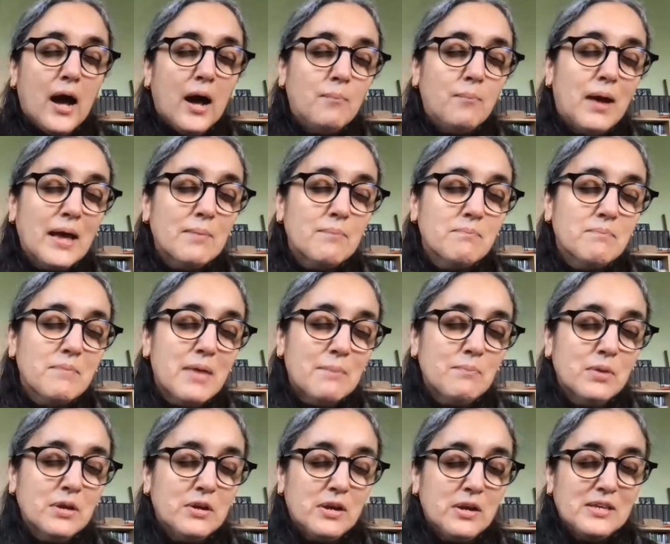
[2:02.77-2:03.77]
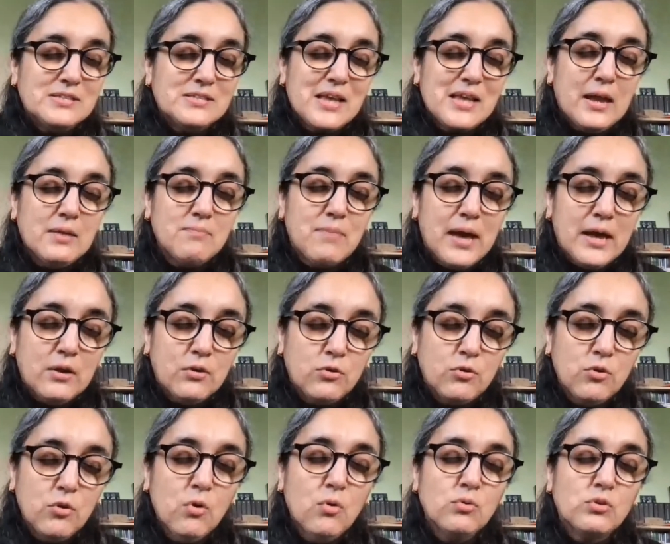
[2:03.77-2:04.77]
are my memories and my
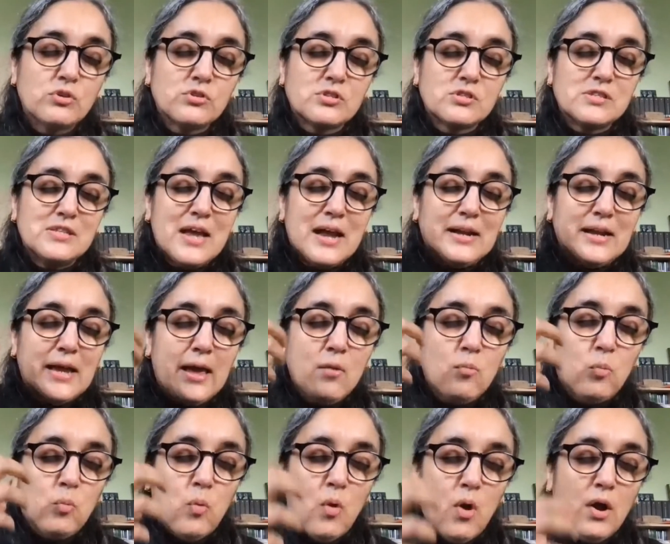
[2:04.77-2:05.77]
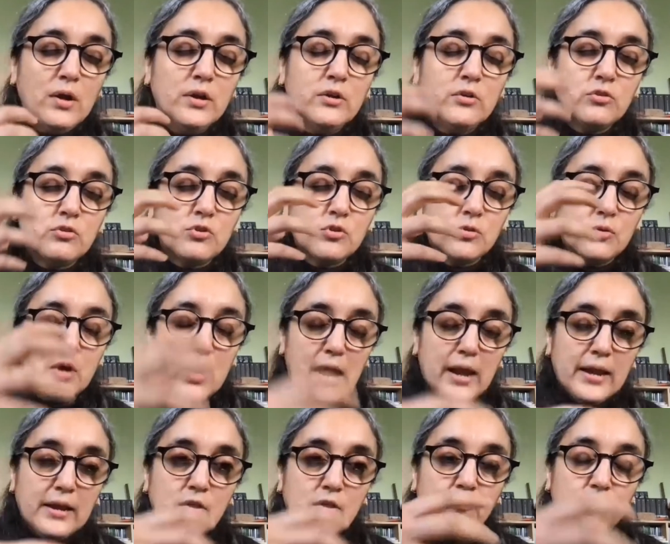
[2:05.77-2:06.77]
roots that I want to
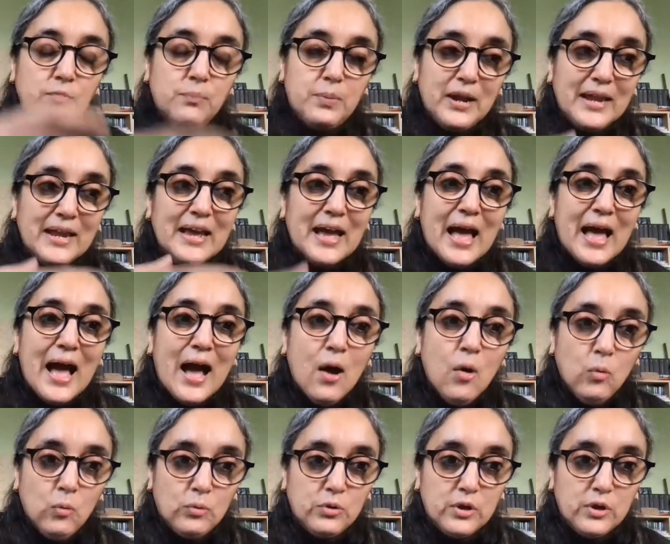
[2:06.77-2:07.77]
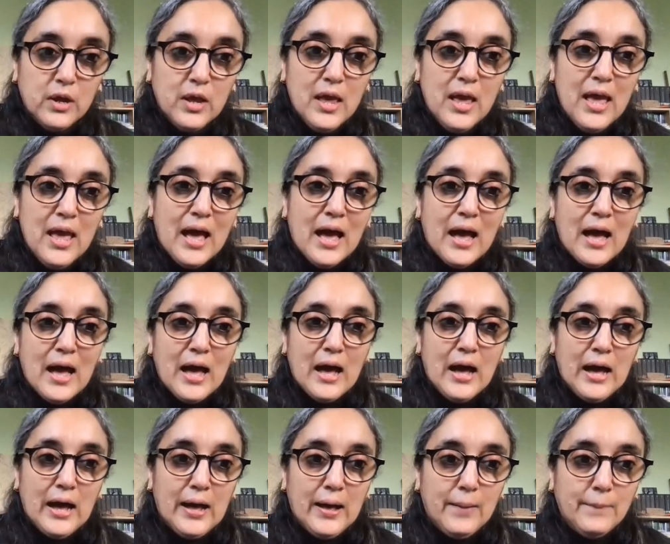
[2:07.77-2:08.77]
kind of bring out,
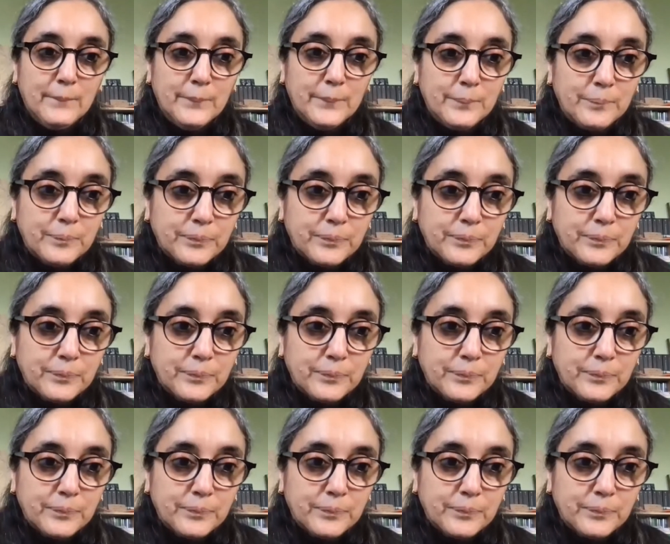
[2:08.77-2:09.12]
um,